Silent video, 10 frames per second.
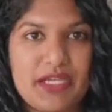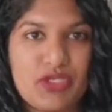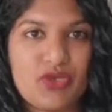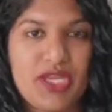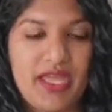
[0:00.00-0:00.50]
that
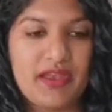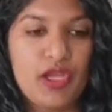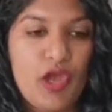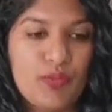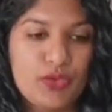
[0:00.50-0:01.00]
you can
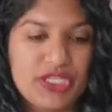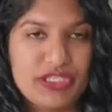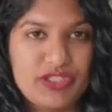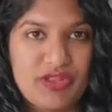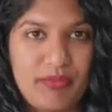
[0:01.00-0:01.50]
put
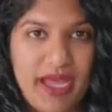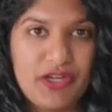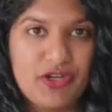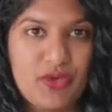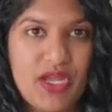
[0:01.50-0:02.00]
into the
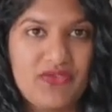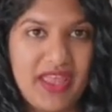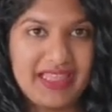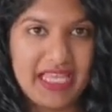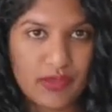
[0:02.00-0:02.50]
microwave
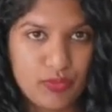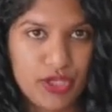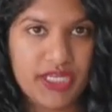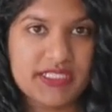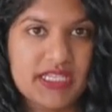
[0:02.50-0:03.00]
and then
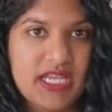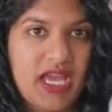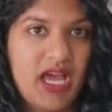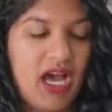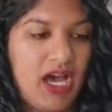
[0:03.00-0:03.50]
put it
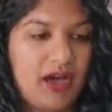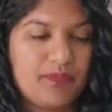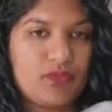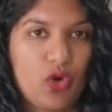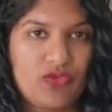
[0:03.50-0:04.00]

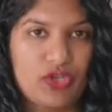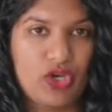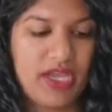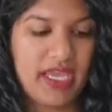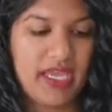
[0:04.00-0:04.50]
over
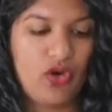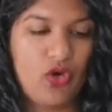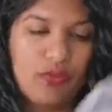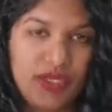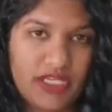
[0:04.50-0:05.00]
your hair,
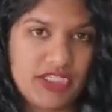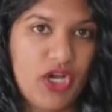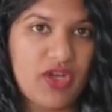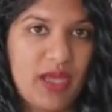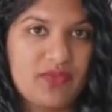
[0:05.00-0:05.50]
or put a
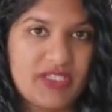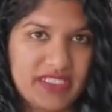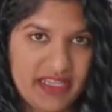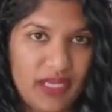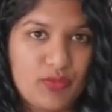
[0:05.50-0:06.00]
shower cap first
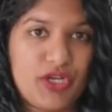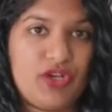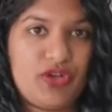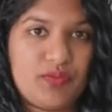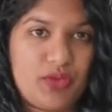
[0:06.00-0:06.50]
and then
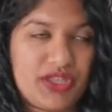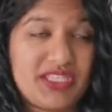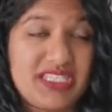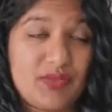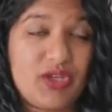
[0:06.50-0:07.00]
put the
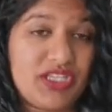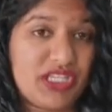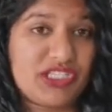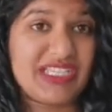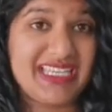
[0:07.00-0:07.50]
deep
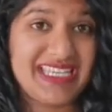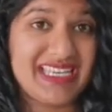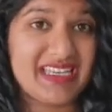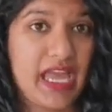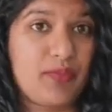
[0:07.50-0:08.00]
conditioning
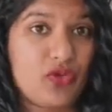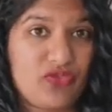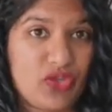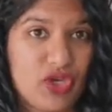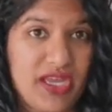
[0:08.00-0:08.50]
heat cap
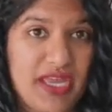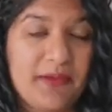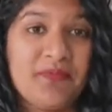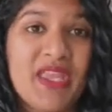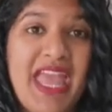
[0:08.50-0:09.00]
over your hair,
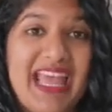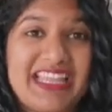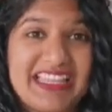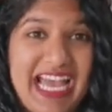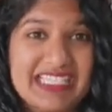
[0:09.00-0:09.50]

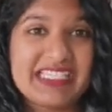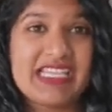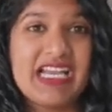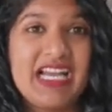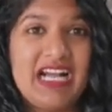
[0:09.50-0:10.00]
and that
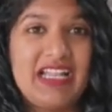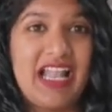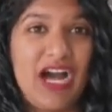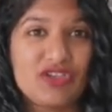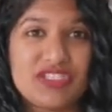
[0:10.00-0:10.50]

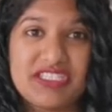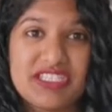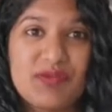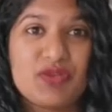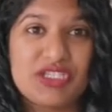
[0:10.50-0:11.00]
allows the
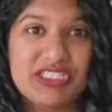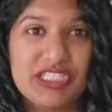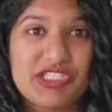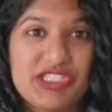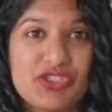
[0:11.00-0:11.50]
deep
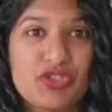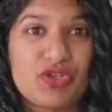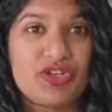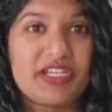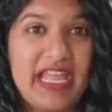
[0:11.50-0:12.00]
conditioner to
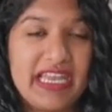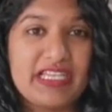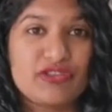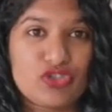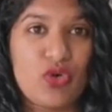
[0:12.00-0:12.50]

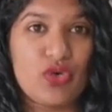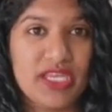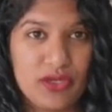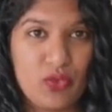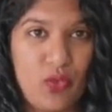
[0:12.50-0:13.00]
really soak
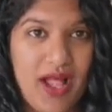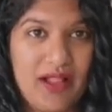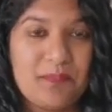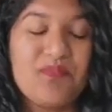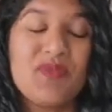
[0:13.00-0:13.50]
in
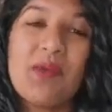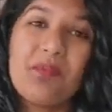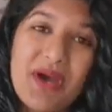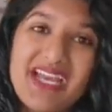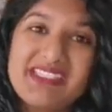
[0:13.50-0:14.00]
well.
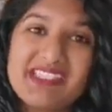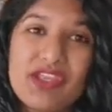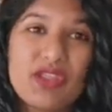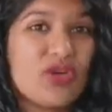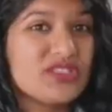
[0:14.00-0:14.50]
But
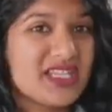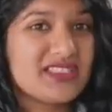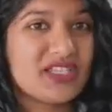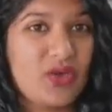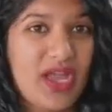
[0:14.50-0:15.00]
those
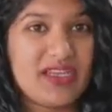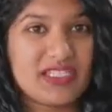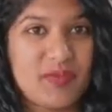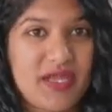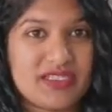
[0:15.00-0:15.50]
things are quite
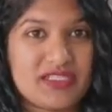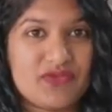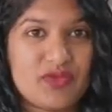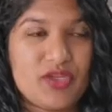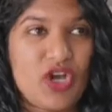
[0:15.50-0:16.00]

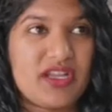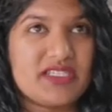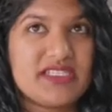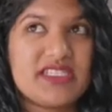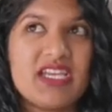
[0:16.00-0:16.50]
expensive, to be
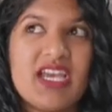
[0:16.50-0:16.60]
honest.